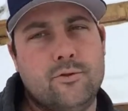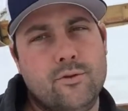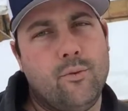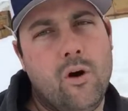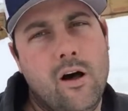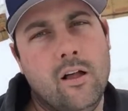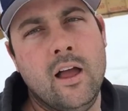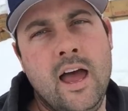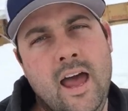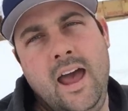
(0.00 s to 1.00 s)
through the wall,
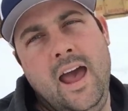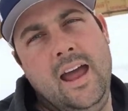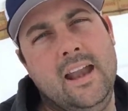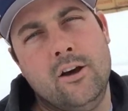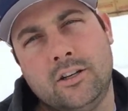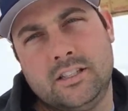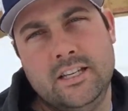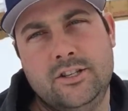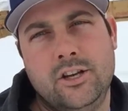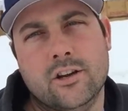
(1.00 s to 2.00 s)
and hooks
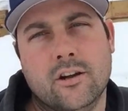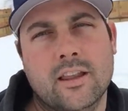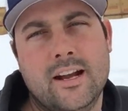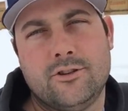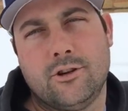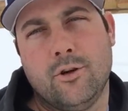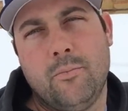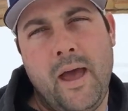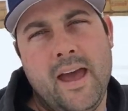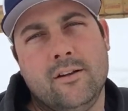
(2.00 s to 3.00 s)
into your electrical
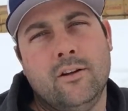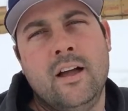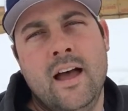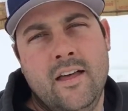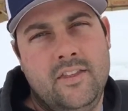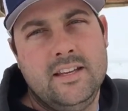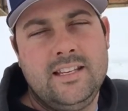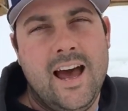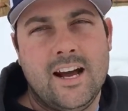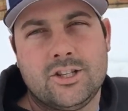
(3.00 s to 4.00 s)
panel. This
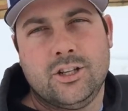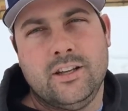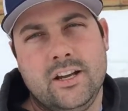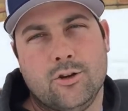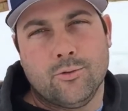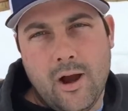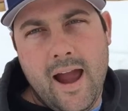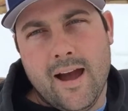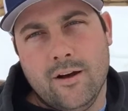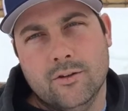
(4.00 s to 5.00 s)
actually
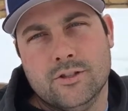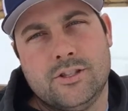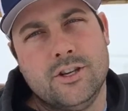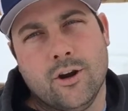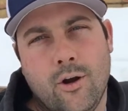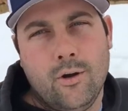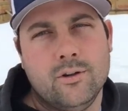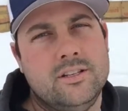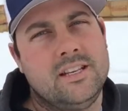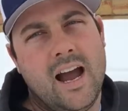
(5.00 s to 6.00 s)
grounds your
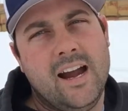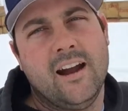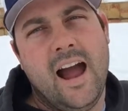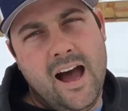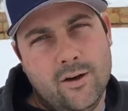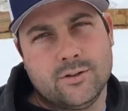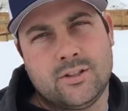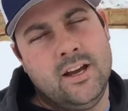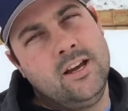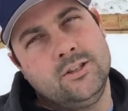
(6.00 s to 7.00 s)
whole entire house.
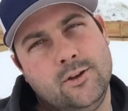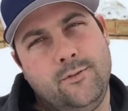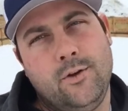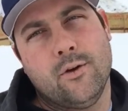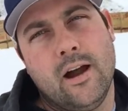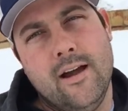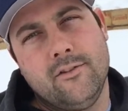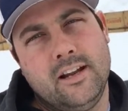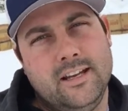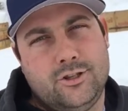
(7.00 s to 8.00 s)
So if you were
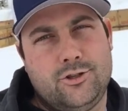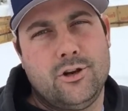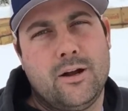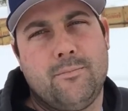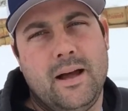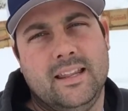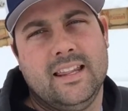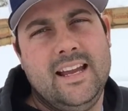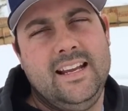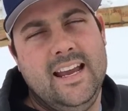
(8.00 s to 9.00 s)
ever to get struck by
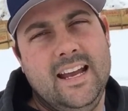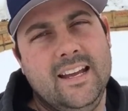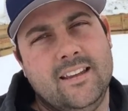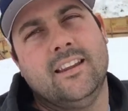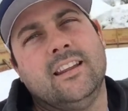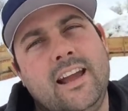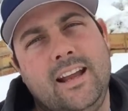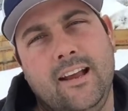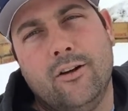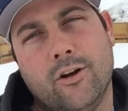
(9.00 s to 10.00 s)
lightning, the
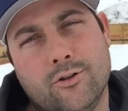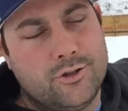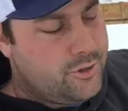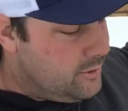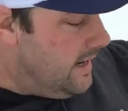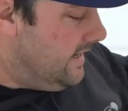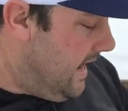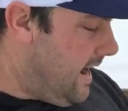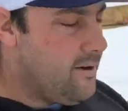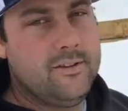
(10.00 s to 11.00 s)
lightning will go straight
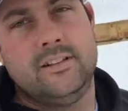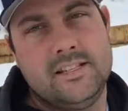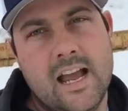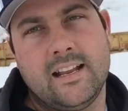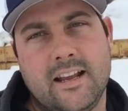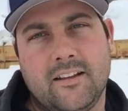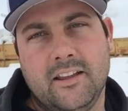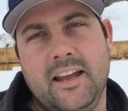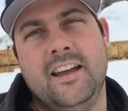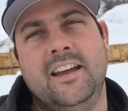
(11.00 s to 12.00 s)
down,
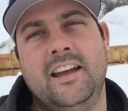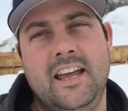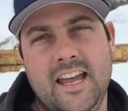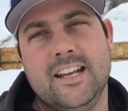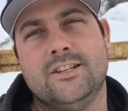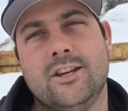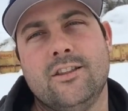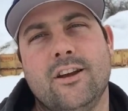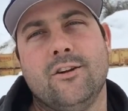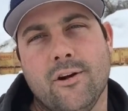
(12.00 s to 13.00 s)
technically, into
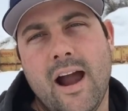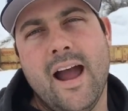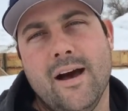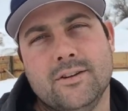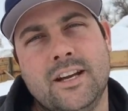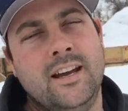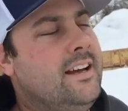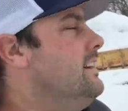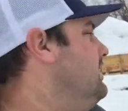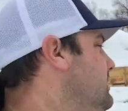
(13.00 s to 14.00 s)
the ground.
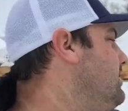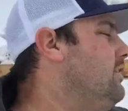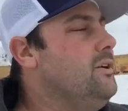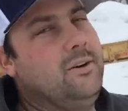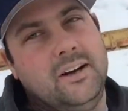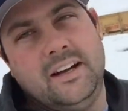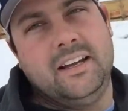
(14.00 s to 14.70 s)
So,